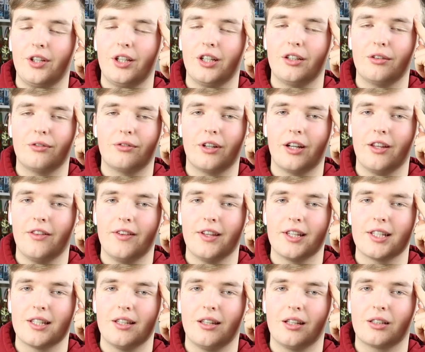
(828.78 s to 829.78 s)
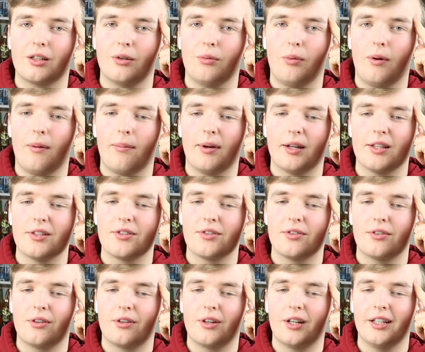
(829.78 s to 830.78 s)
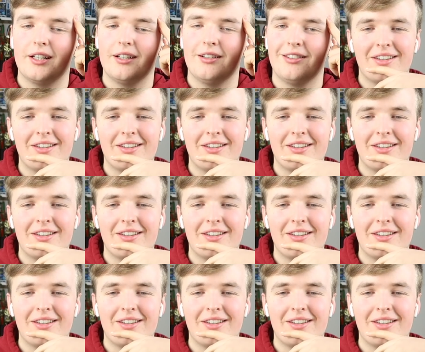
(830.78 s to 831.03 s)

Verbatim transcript: You could have written this in like a Wattpad story.